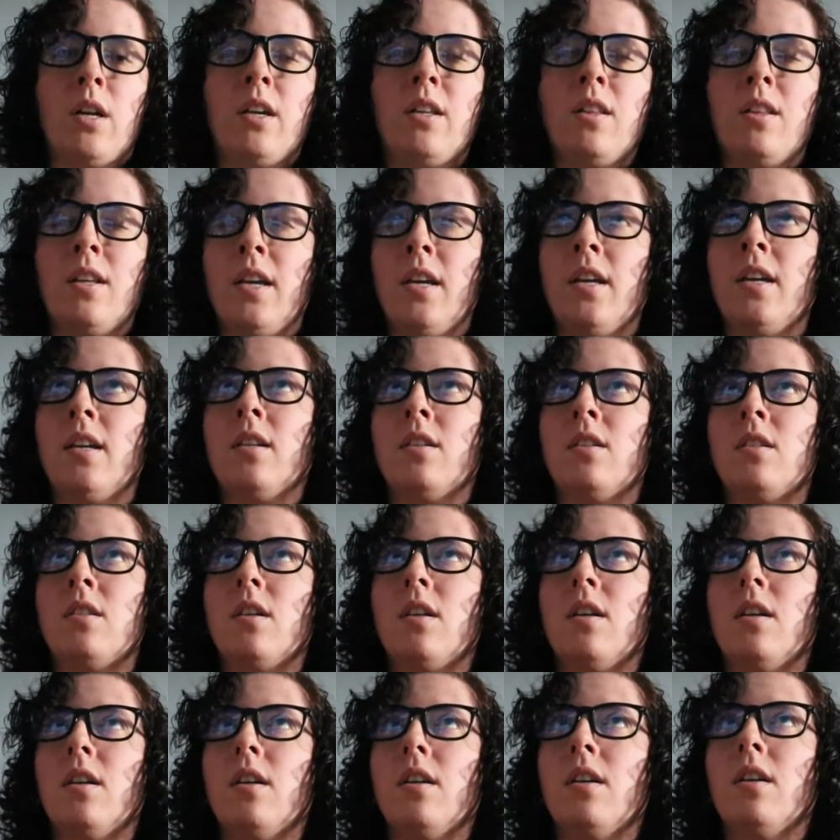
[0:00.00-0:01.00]
I think
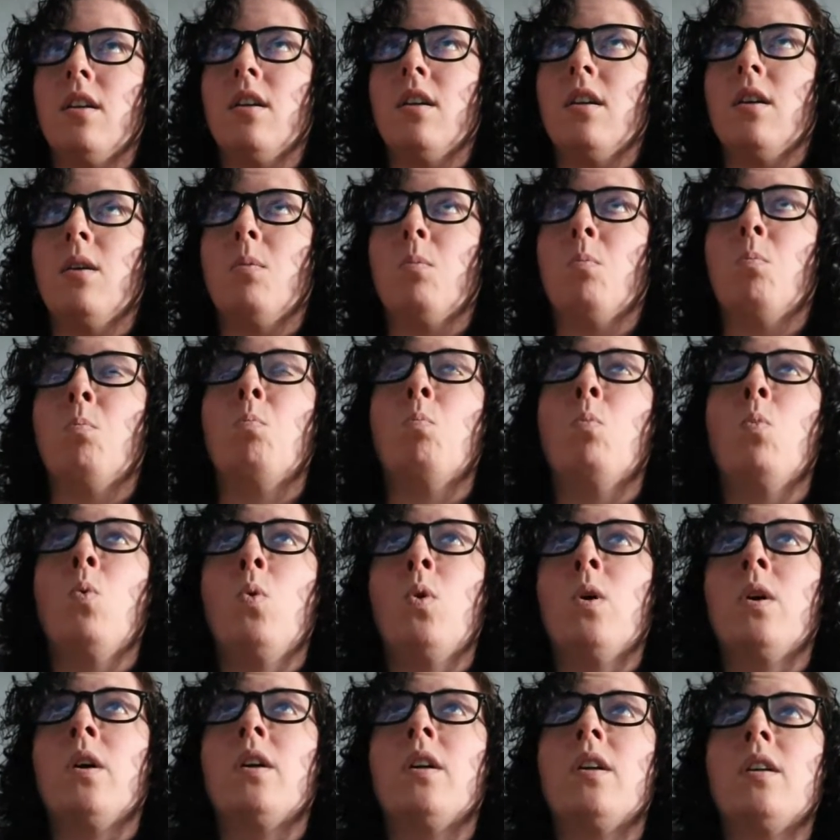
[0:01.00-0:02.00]
it's
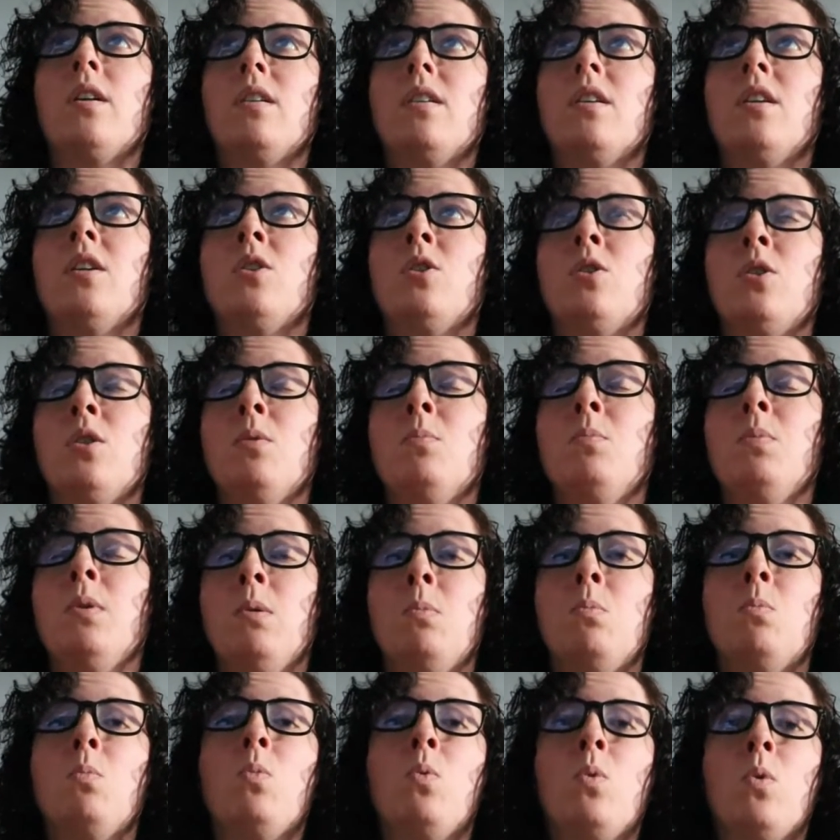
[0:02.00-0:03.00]
more it should
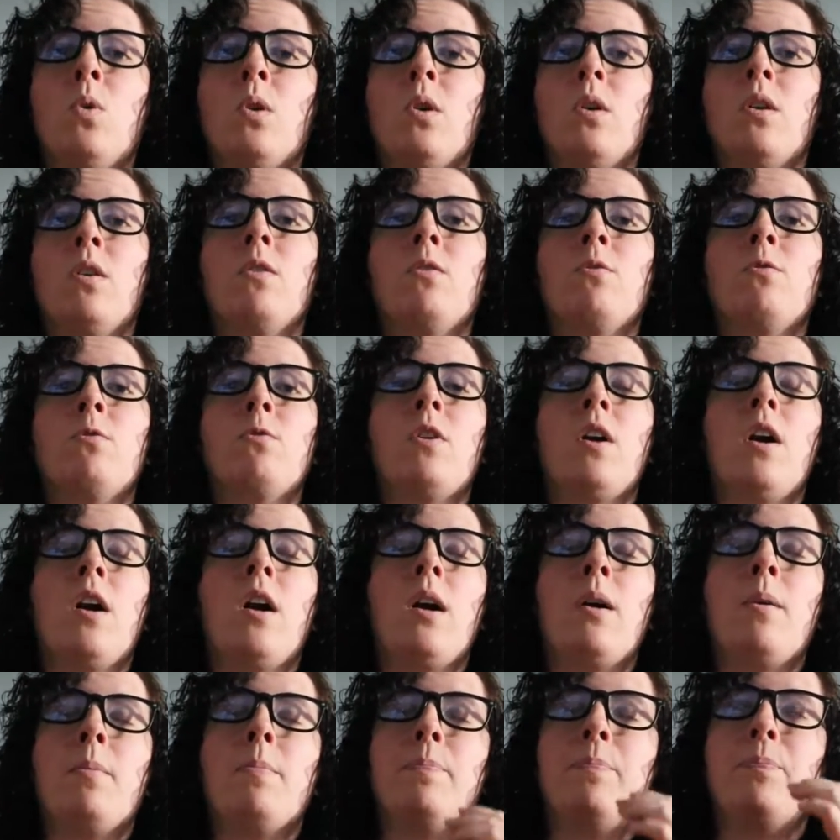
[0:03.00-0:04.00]
be more of
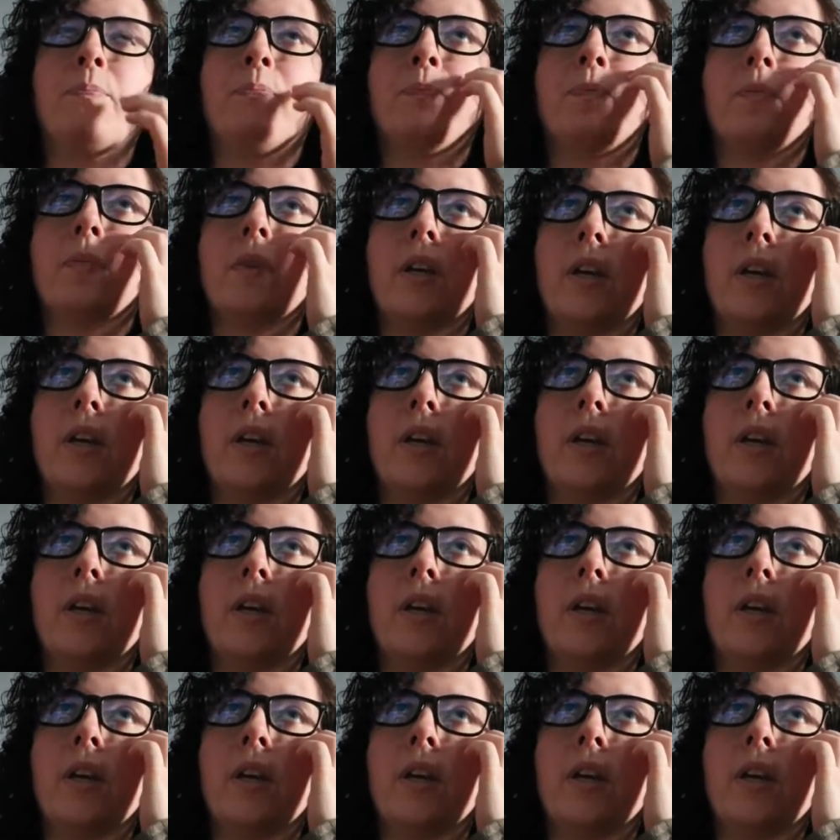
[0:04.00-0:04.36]
um,